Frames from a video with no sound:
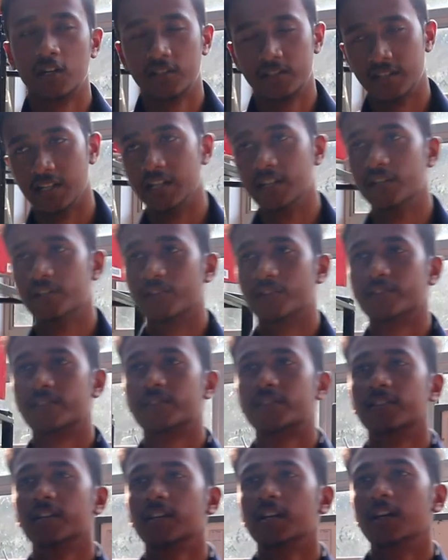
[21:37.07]

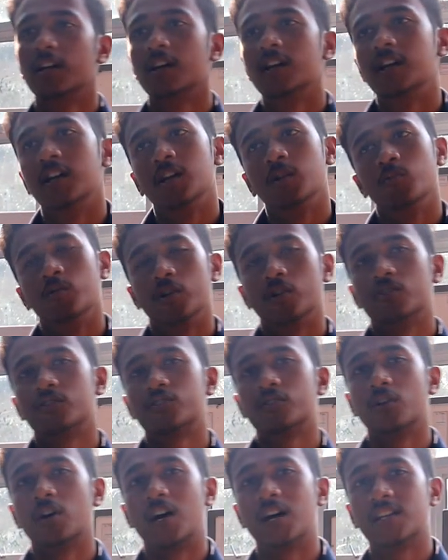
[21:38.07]
cylinders. We
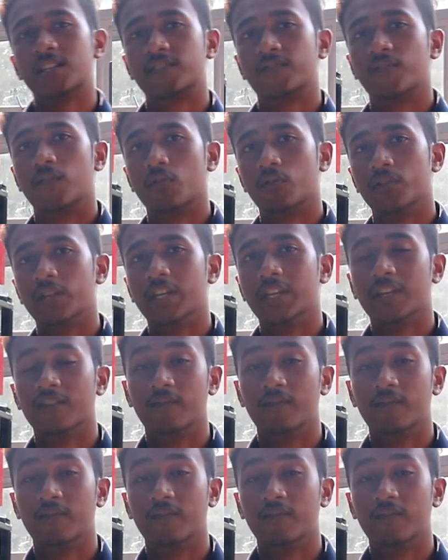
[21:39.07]
also asked for the